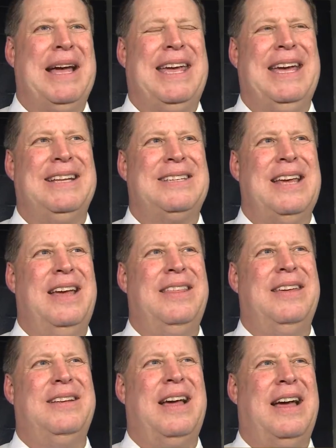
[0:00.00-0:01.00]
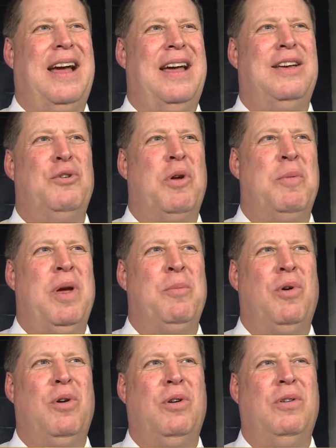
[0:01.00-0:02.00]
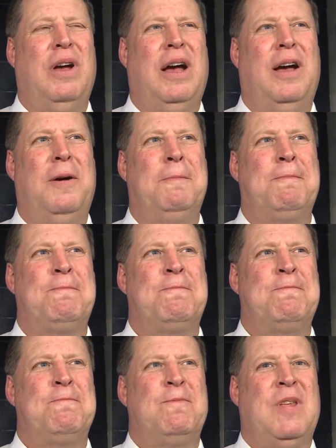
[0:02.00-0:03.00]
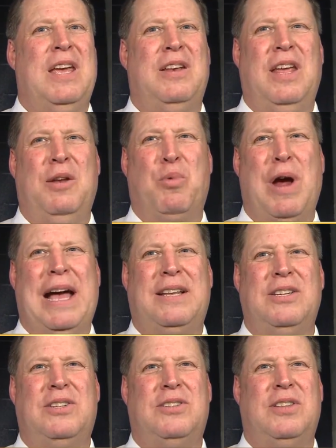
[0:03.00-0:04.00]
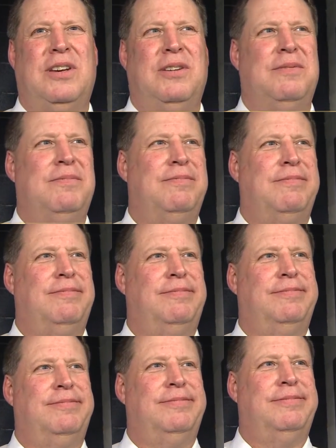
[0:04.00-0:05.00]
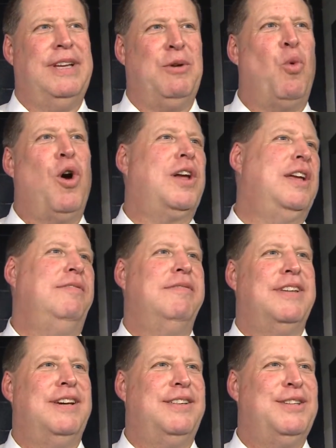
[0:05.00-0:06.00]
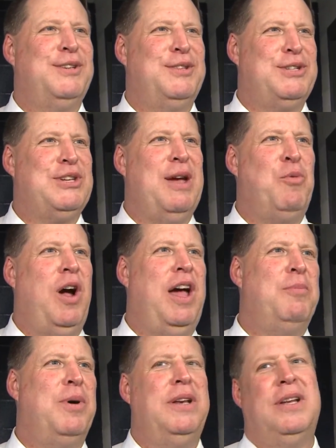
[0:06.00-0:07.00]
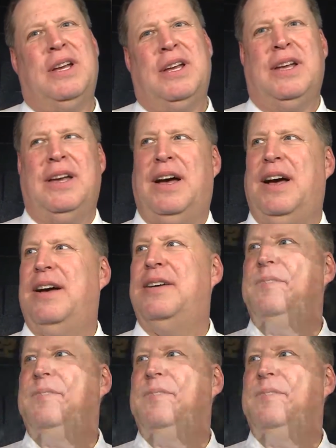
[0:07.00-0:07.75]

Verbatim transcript: can't say that I, I can remember uh, in, in practice the it working the, the, the same way, but uh,